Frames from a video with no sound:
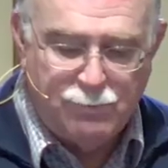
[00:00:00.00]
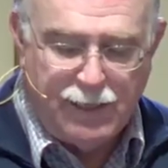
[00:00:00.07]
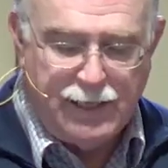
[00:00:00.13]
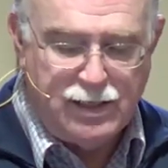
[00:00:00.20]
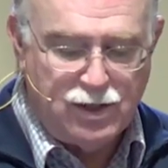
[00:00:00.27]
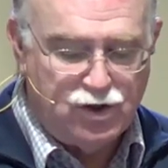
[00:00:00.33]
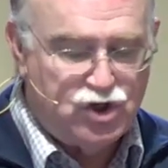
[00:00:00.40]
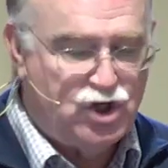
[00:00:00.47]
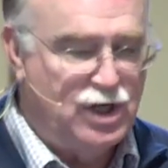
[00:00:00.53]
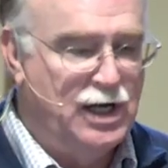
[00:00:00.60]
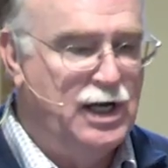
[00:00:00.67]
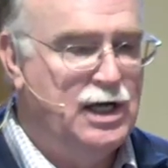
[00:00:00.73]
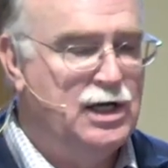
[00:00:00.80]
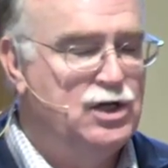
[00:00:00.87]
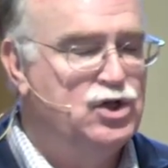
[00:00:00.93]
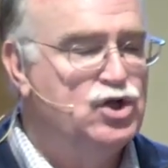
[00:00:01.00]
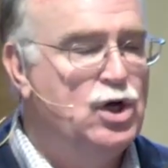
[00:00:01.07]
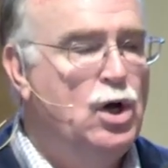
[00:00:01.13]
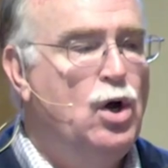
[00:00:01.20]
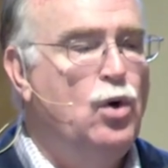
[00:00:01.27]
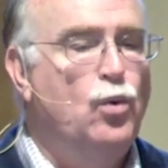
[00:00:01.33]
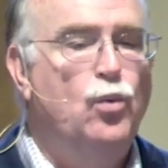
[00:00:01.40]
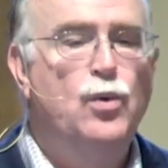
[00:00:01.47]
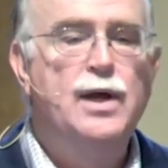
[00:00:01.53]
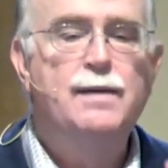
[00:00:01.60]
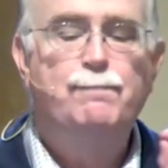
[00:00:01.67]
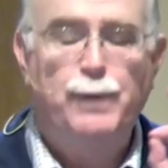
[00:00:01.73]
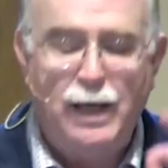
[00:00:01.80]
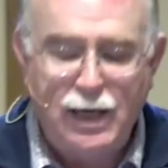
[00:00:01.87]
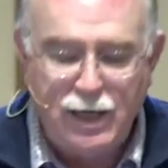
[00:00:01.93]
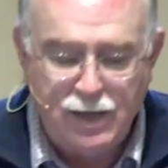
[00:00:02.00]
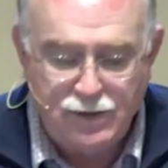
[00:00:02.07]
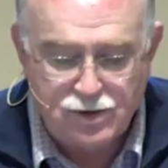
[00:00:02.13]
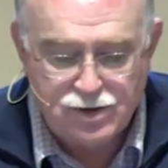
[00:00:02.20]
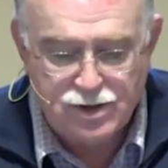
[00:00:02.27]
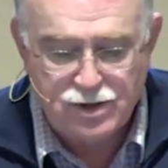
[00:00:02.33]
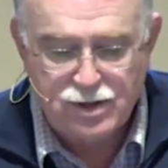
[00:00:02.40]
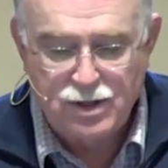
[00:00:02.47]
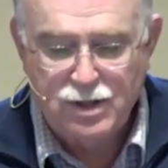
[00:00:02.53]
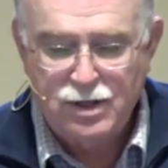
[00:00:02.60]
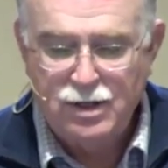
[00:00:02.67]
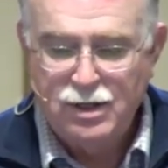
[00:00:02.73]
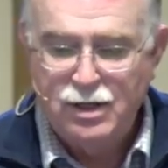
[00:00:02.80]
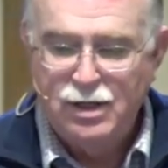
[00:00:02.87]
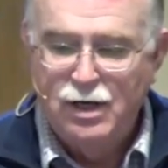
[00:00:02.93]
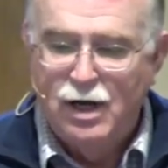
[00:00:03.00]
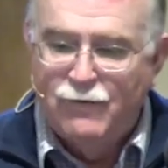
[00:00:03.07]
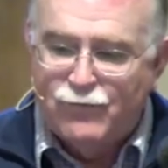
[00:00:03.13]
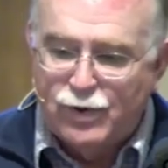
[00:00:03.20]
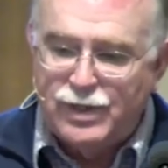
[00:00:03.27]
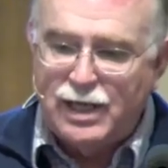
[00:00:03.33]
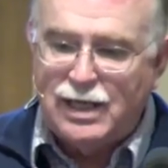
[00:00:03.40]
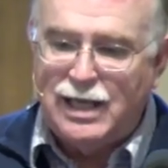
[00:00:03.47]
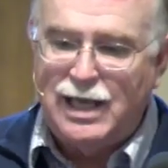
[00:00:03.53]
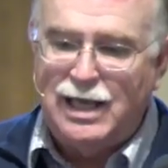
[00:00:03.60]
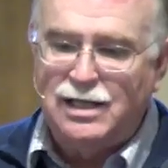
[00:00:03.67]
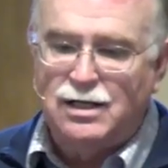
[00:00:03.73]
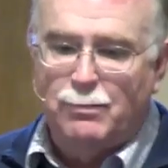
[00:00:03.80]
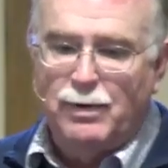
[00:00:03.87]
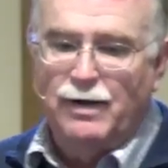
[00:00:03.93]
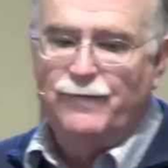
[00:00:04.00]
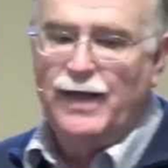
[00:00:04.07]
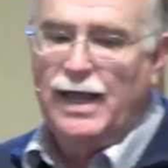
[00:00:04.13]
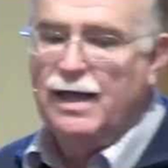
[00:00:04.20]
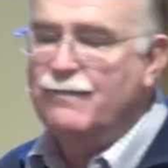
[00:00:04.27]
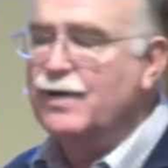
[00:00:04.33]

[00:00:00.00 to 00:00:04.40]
to make a change. Repent, for the kingdom of